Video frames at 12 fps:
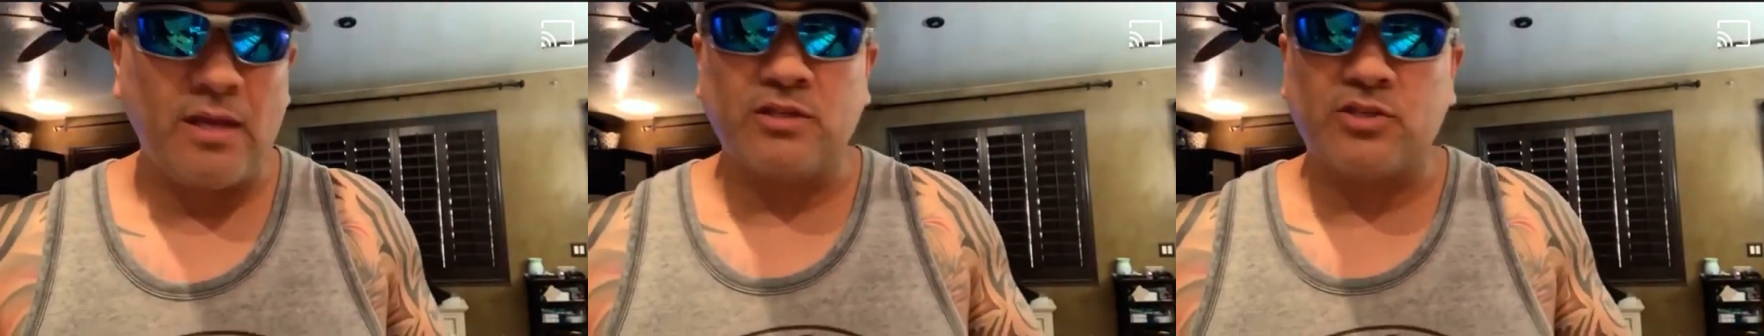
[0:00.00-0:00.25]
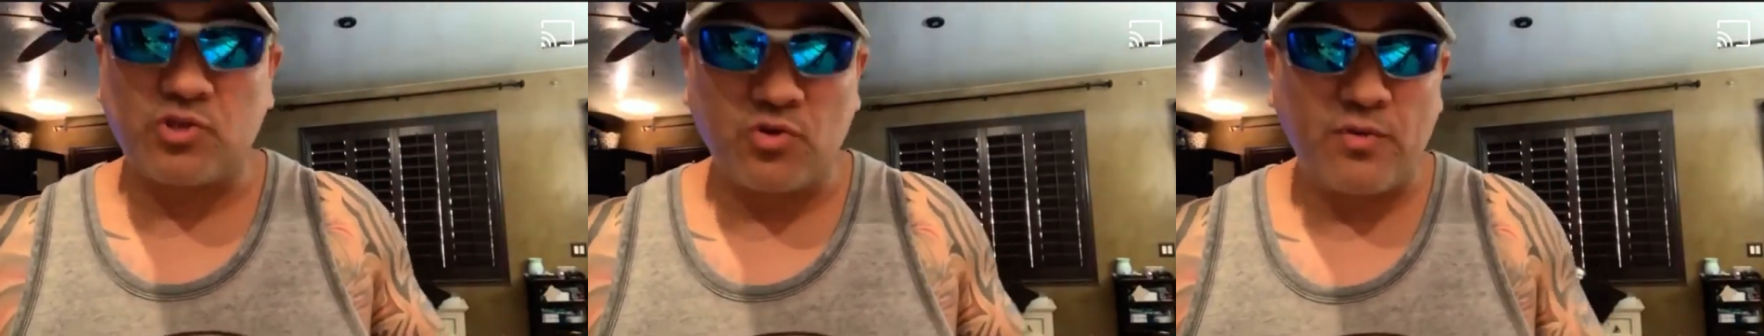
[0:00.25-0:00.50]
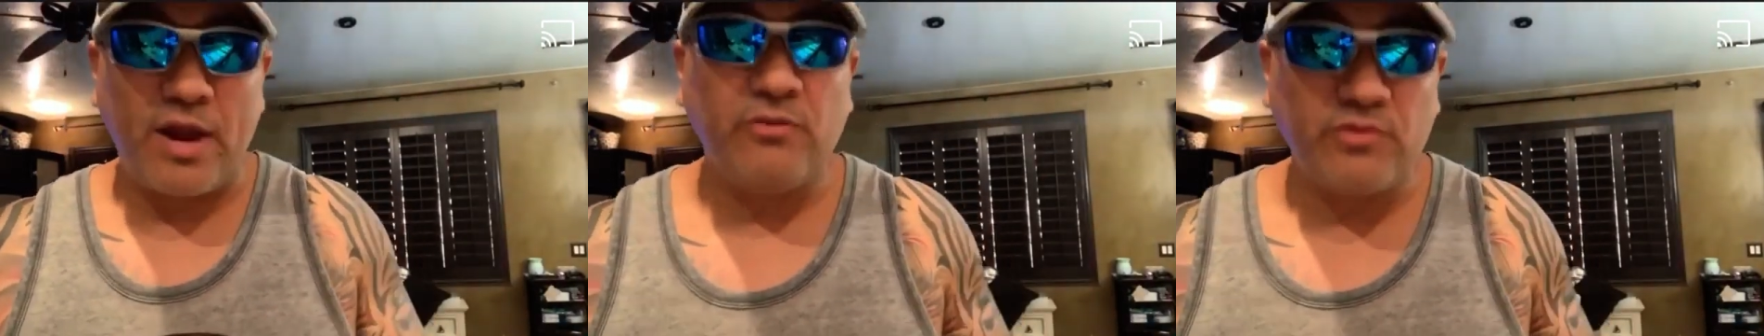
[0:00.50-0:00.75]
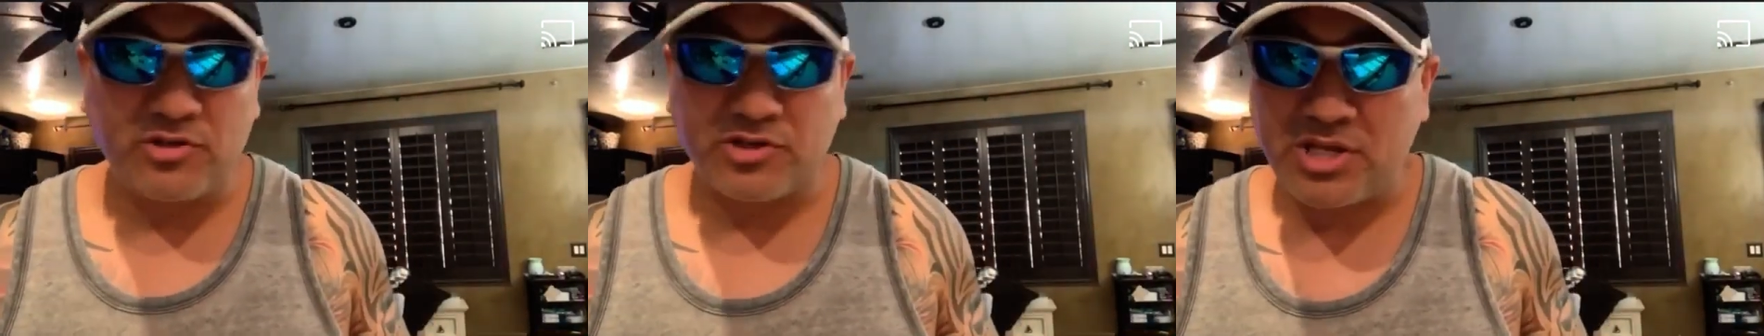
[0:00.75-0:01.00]
surround
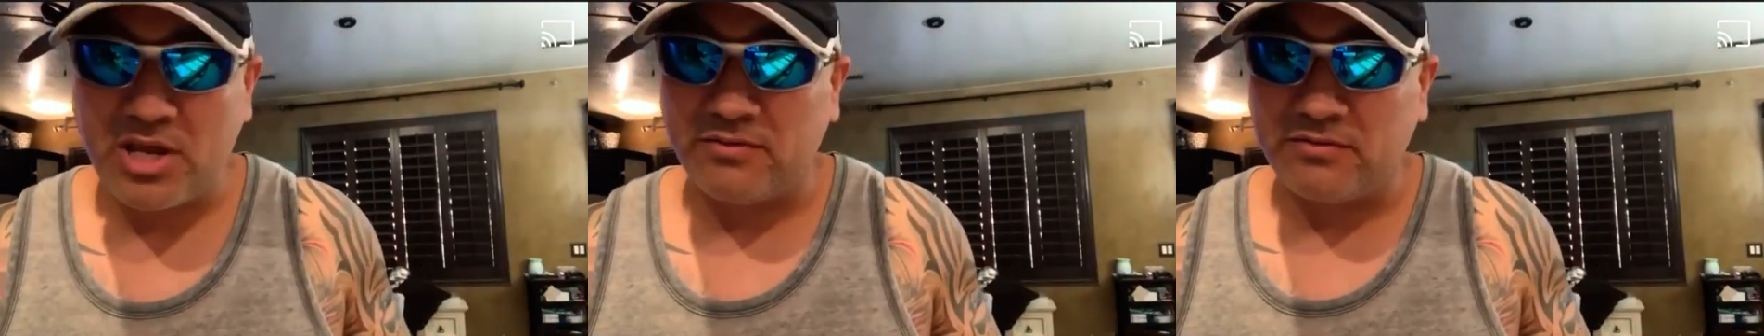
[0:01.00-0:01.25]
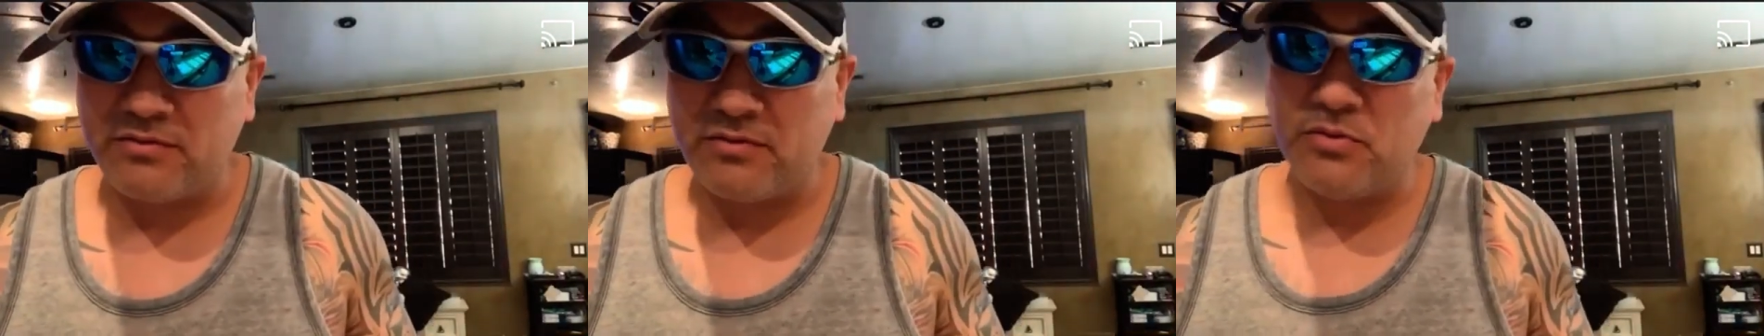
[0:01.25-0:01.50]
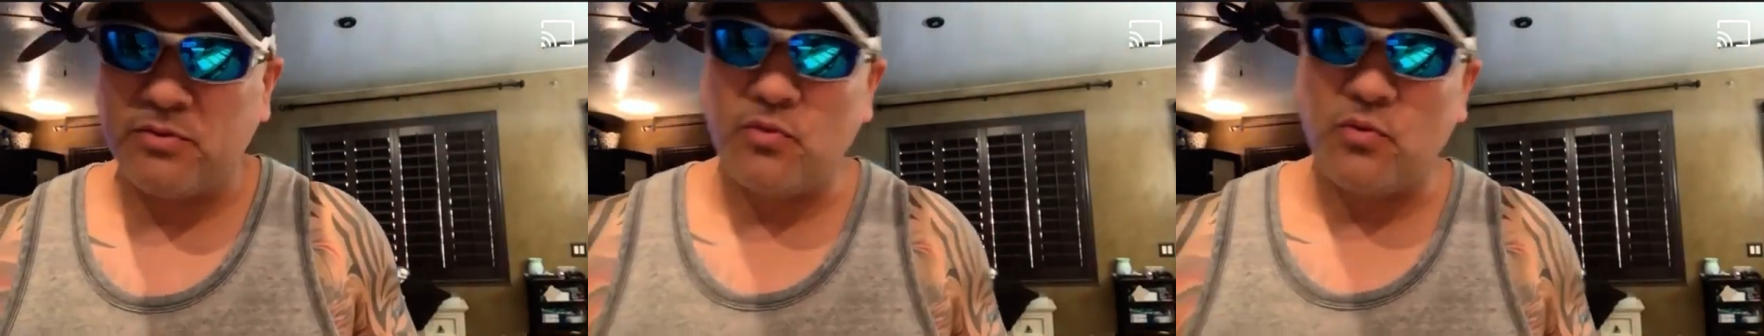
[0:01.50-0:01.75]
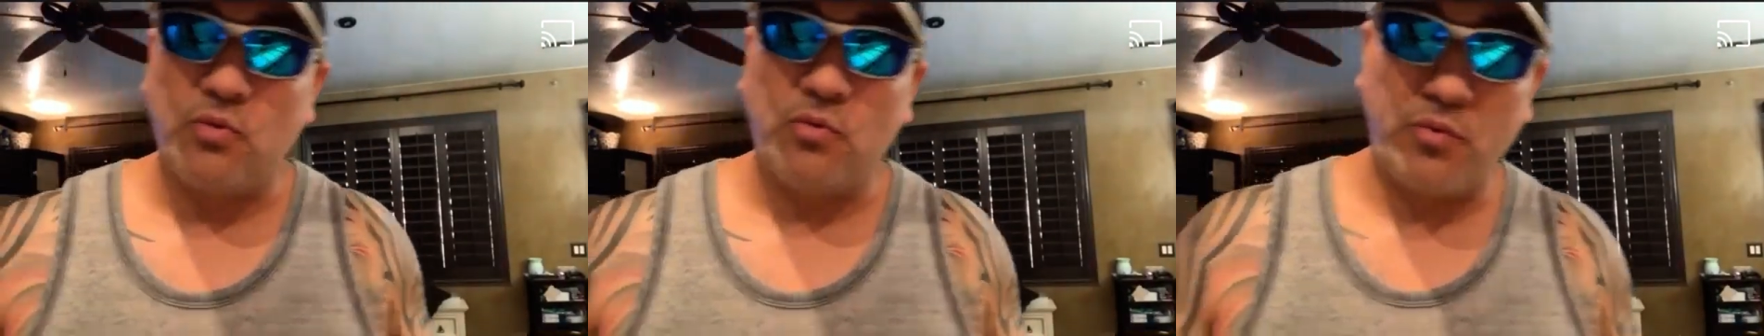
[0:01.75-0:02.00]
yourself
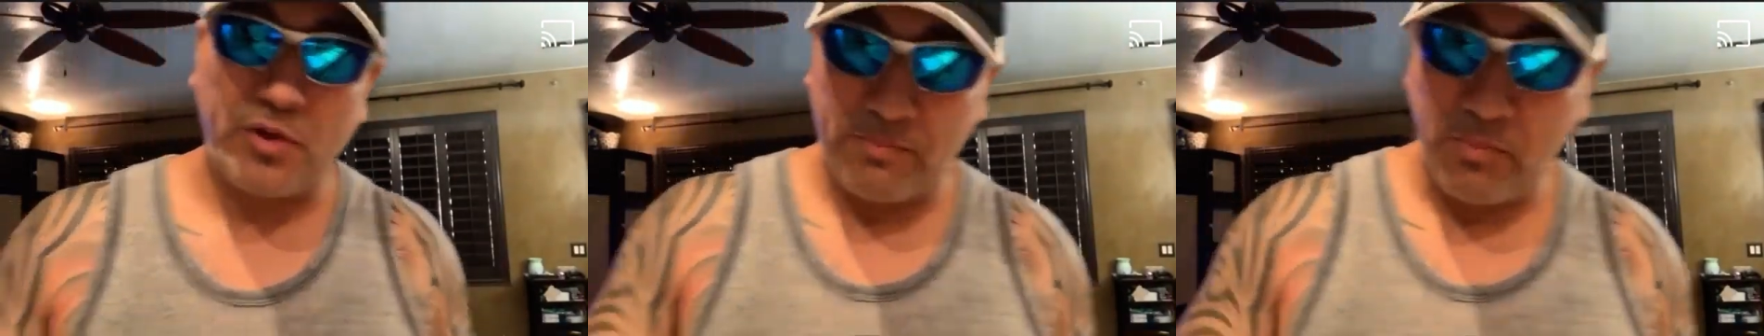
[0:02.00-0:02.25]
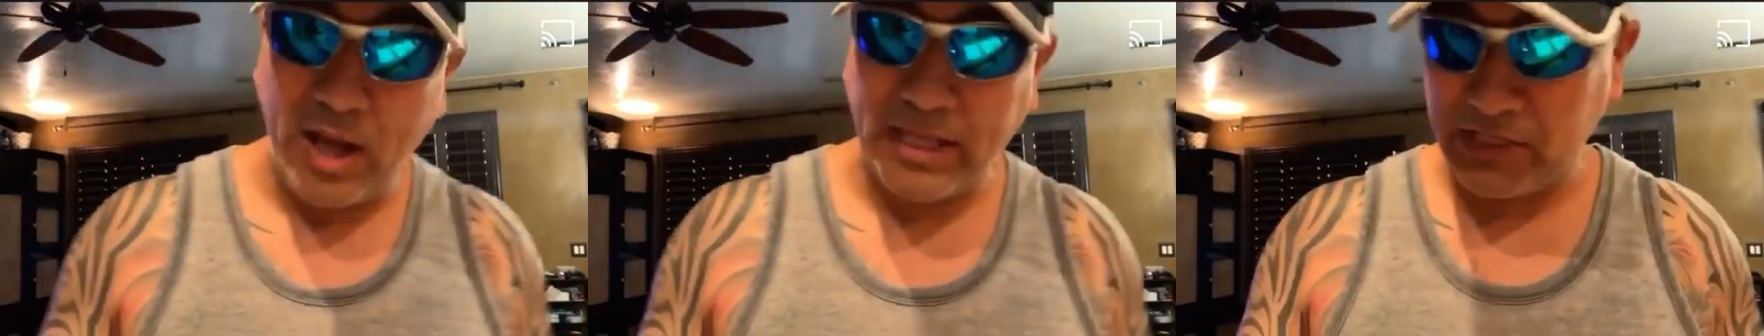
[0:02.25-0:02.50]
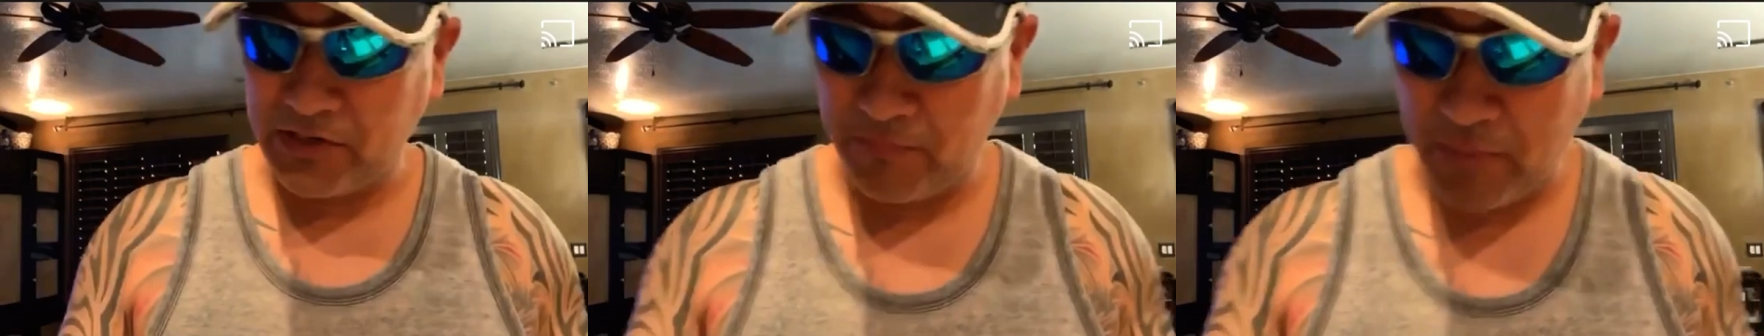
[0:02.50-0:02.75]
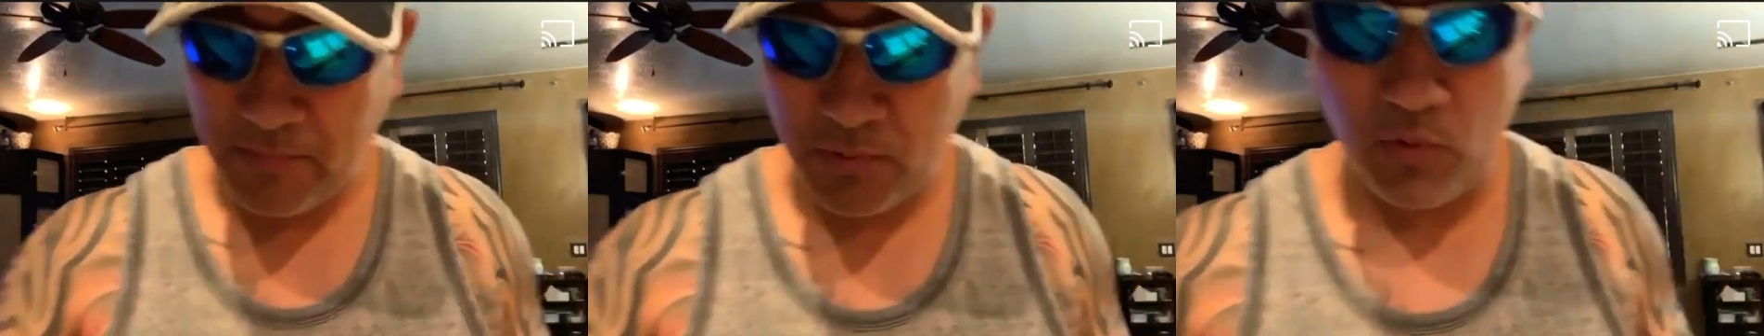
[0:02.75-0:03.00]
with positive
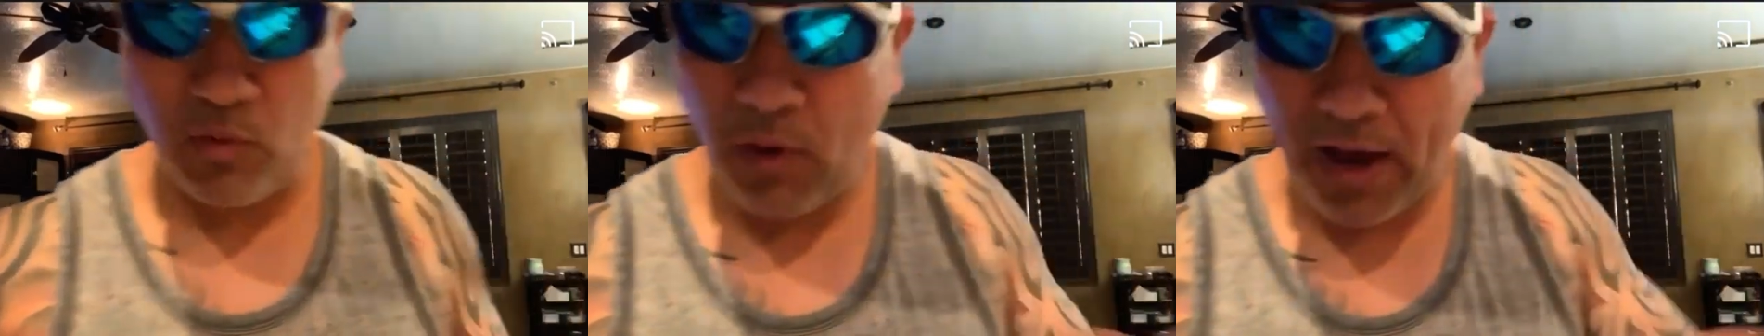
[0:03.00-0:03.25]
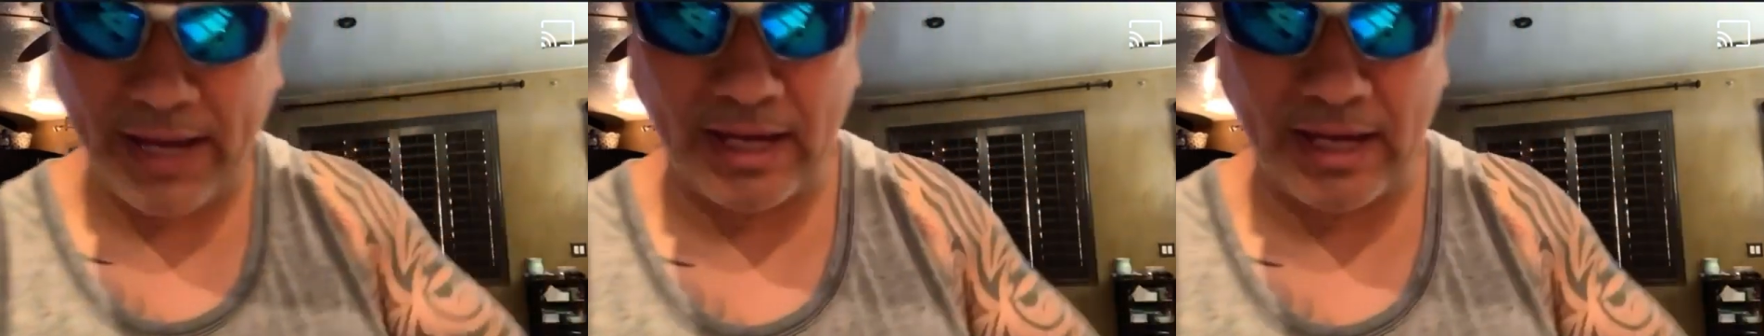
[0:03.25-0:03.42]
people. Why?